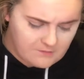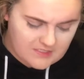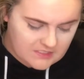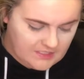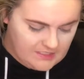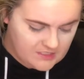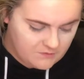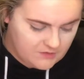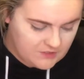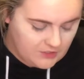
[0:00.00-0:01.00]

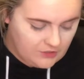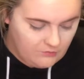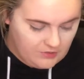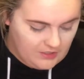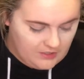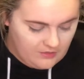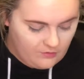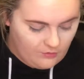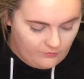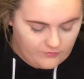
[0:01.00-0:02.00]
Miscellaneous ones
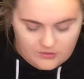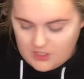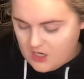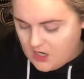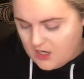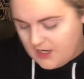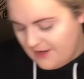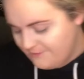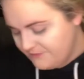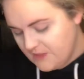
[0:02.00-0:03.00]
accumulated over
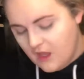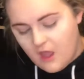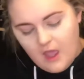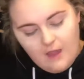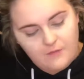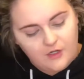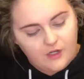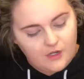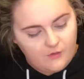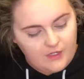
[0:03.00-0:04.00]
time. I'm going
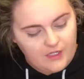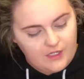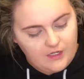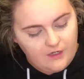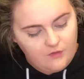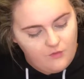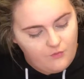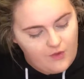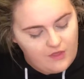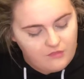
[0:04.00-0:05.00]
to go
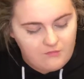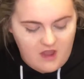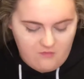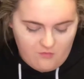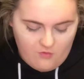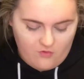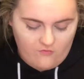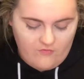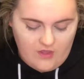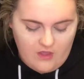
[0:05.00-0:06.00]
in with my
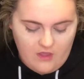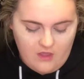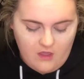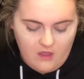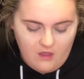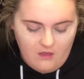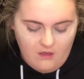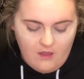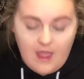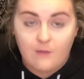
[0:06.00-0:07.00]
Morphe
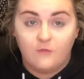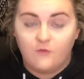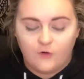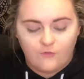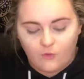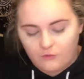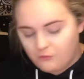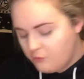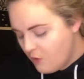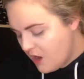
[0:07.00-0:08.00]

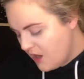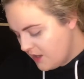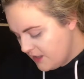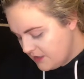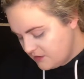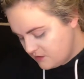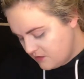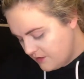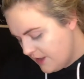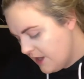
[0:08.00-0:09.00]

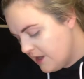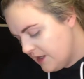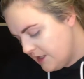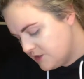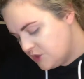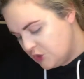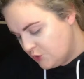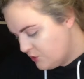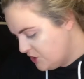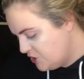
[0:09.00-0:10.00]
M441
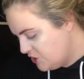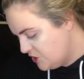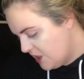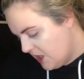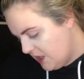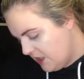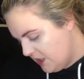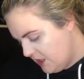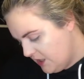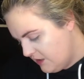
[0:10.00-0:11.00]
into the
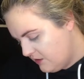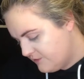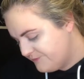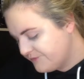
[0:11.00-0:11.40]
shade.